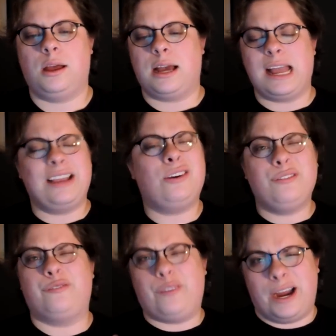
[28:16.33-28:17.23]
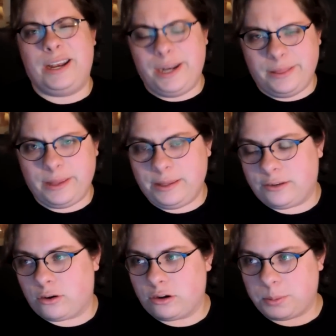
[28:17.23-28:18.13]
I couldn't find anything that
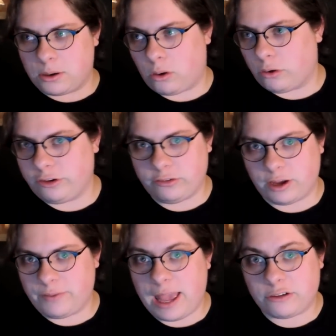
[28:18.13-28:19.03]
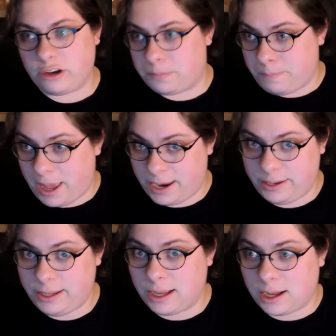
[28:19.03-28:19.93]
talked about Halsey's life actually
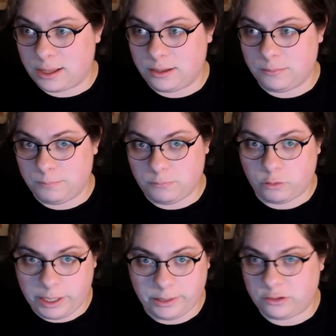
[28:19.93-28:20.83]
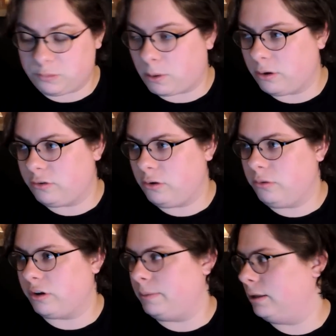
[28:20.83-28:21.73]
depending on creating the Spartan twos.
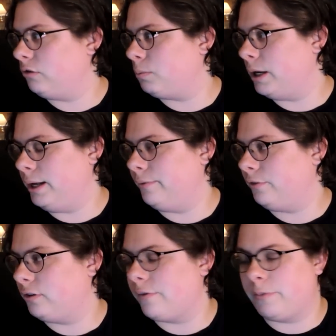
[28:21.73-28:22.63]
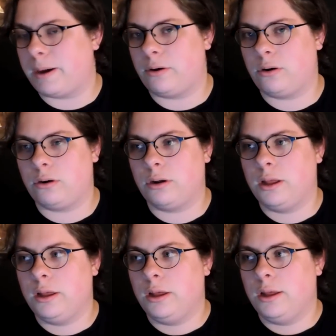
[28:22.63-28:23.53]
I mean, there's plenty of stuff about her
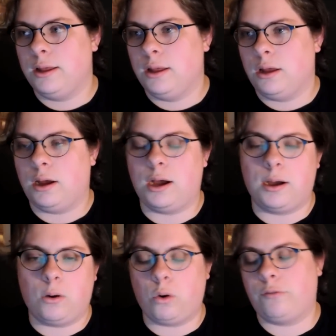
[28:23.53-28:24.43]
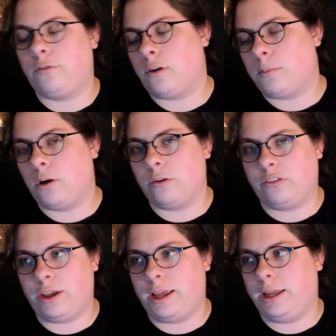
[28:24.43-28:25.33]
uh, or from her
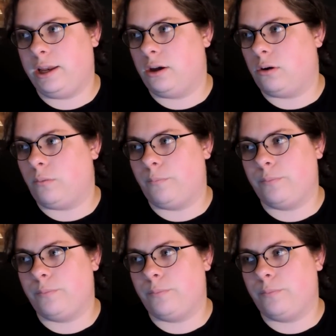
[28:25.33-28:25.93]
saying, you know,